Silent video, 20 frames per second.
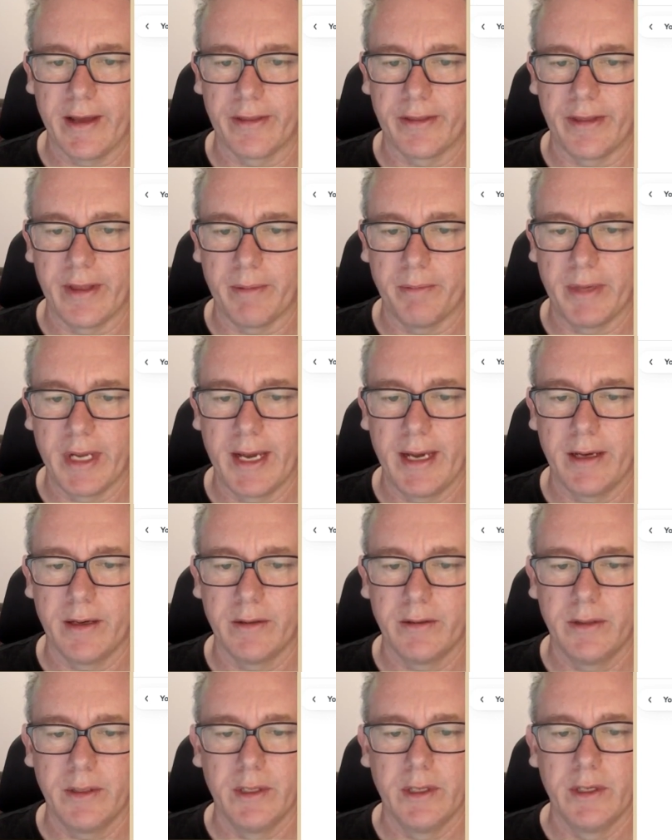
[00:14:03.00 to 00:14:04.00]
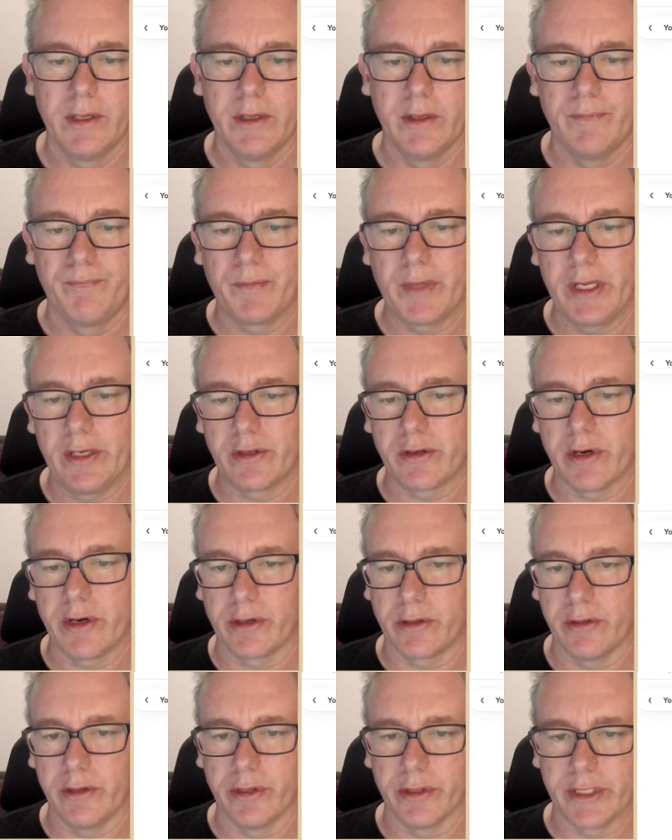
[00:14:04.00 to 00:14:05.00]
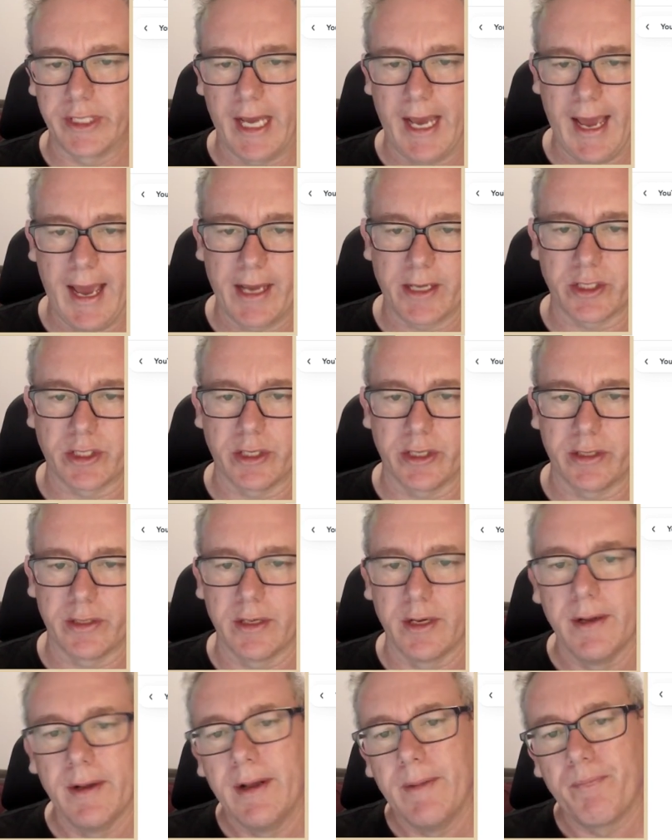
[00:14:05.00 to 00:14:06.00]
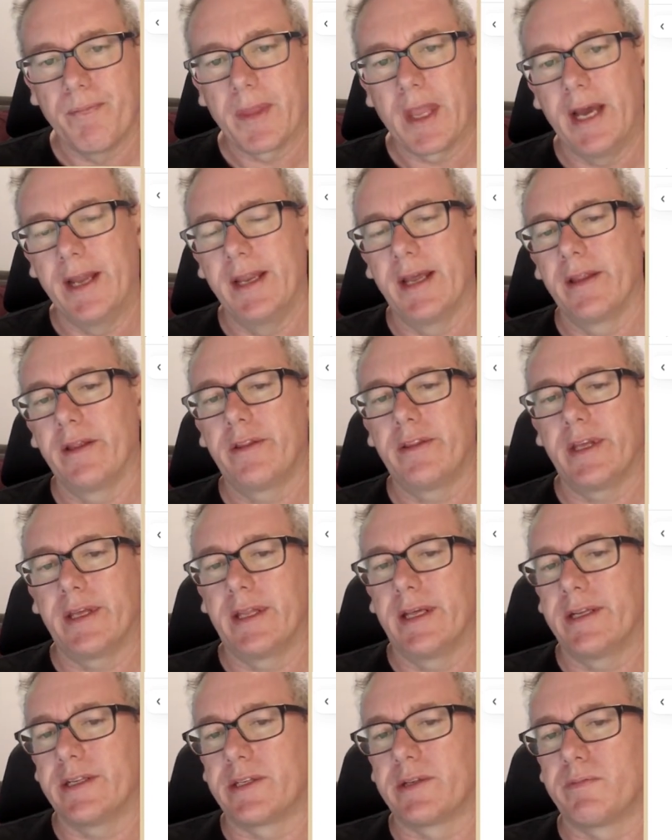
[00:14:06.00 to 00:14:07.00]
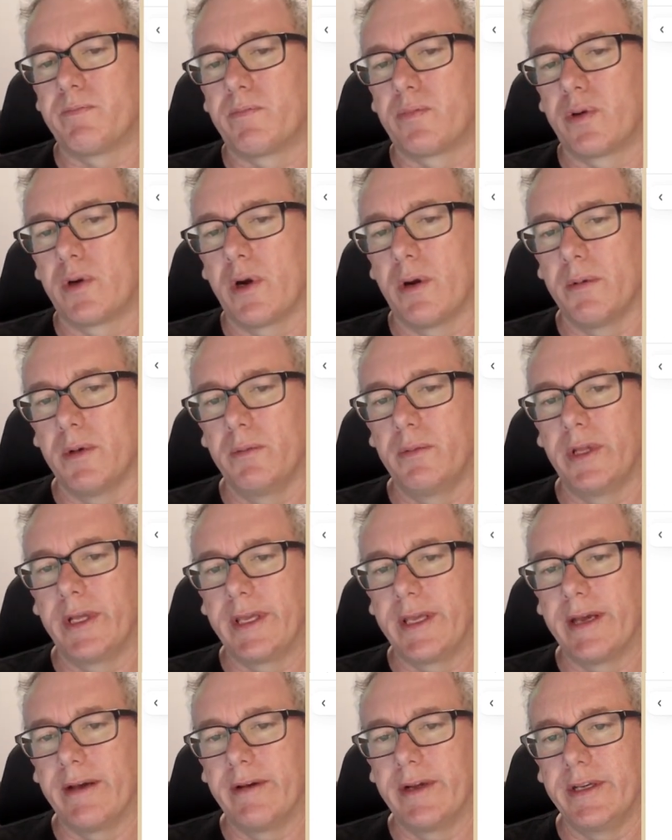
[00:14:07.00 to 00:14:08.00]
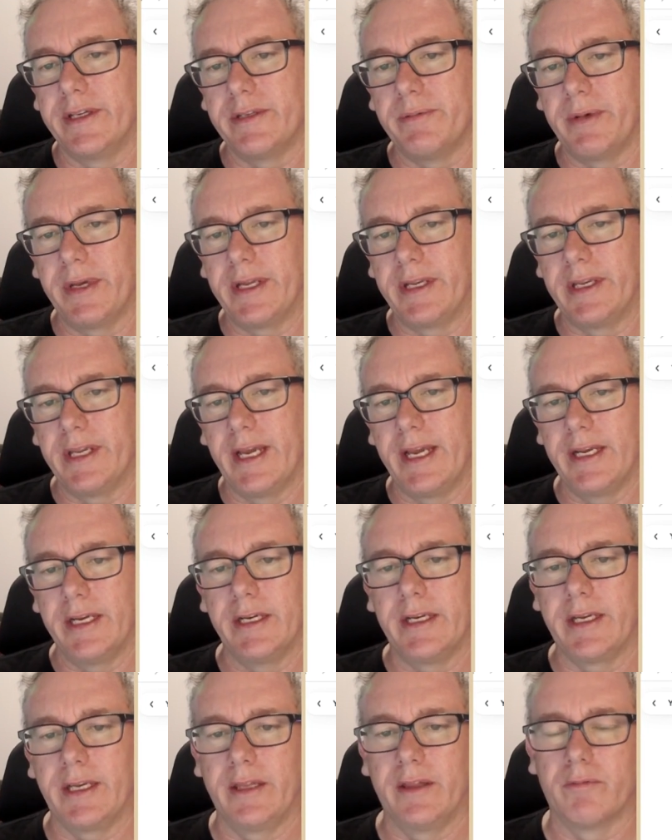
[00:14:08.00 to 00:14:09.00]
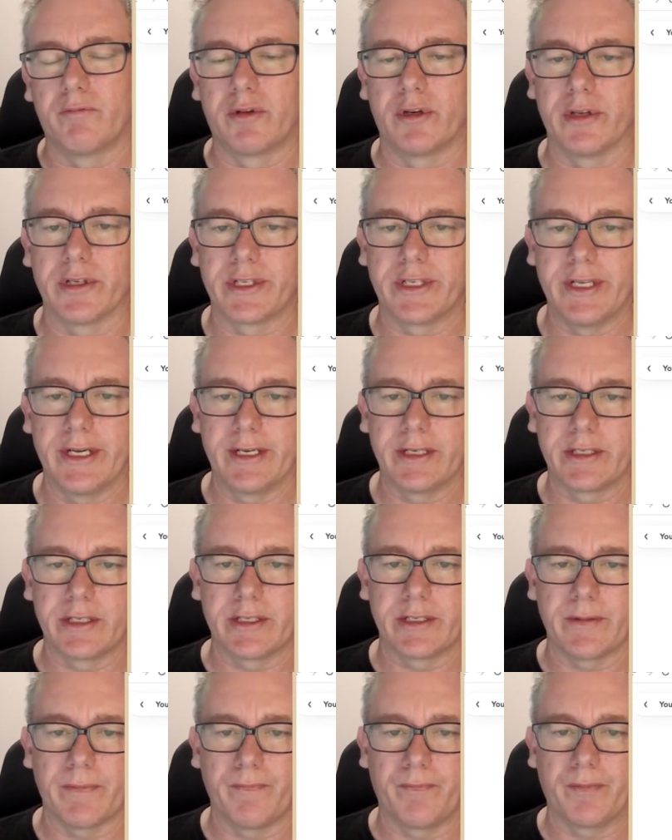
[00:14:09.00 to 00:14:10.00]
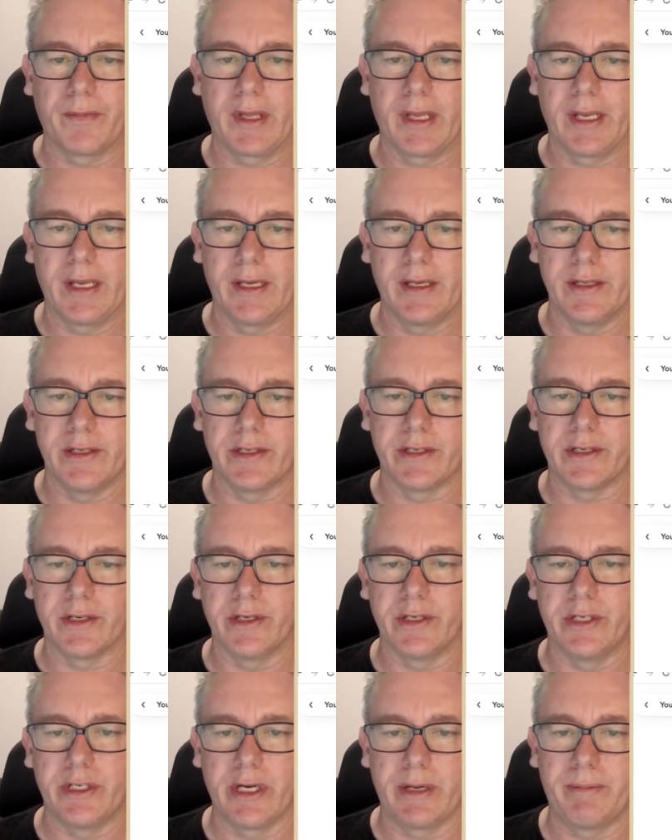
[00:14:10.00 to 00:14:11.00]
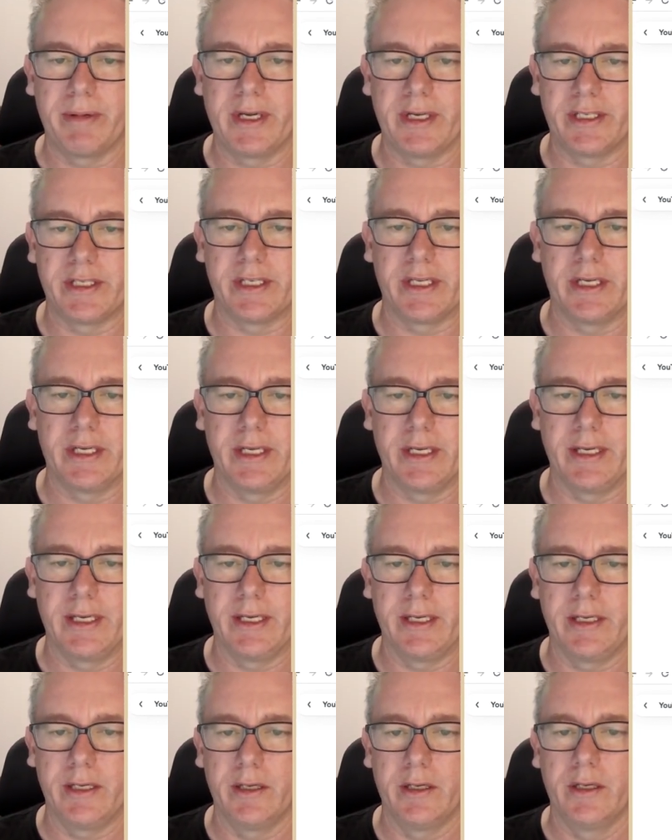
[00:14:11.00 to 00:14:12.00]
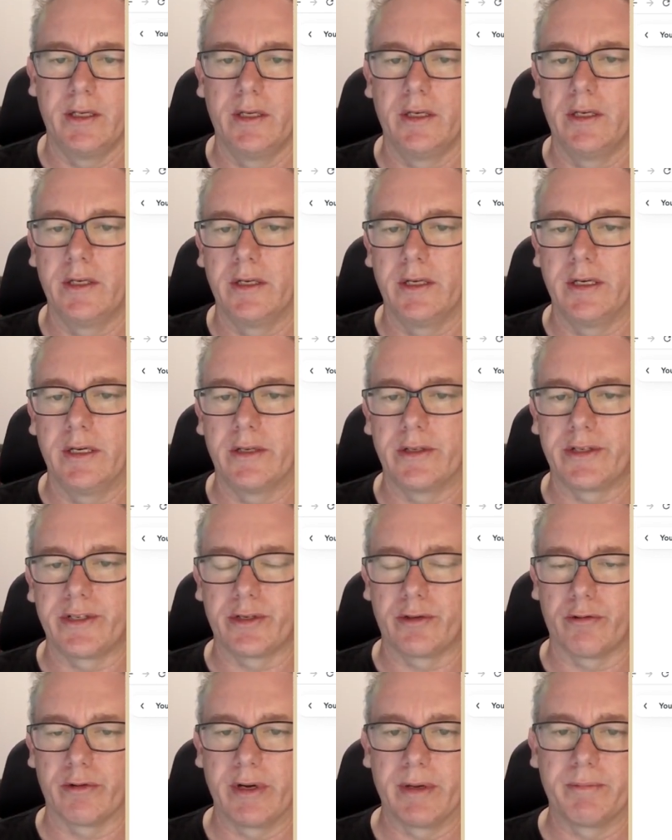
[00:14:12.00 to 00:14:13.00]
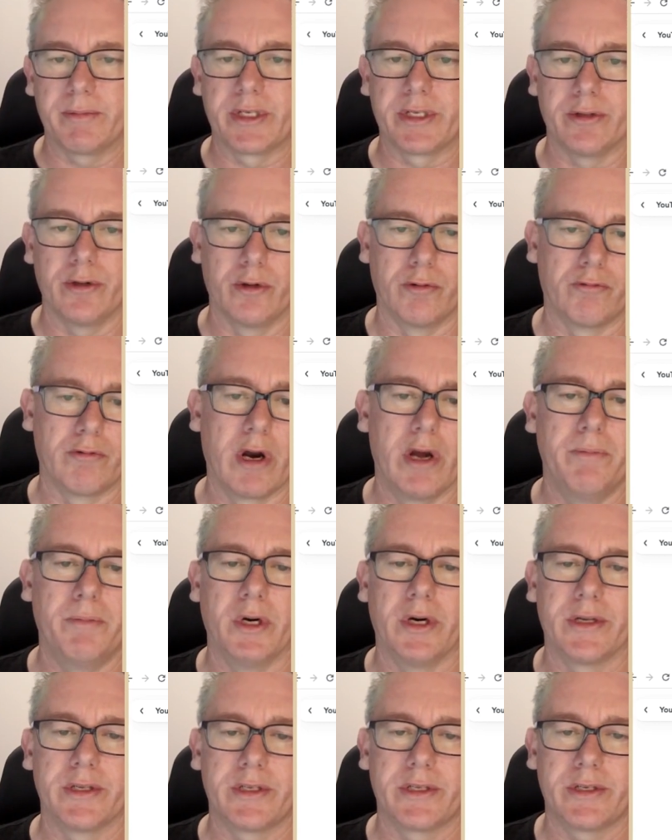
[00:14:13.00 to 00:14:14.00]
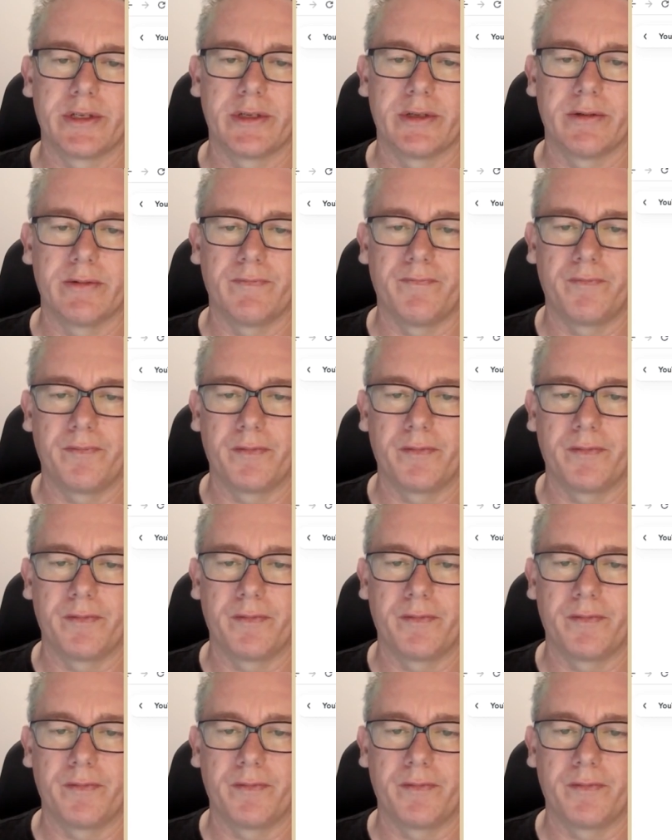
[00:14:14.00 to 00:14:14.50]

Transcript: our thumbnail, intro call to action. Another thing that's probably going to be needed in the process is GPT scripts or robots.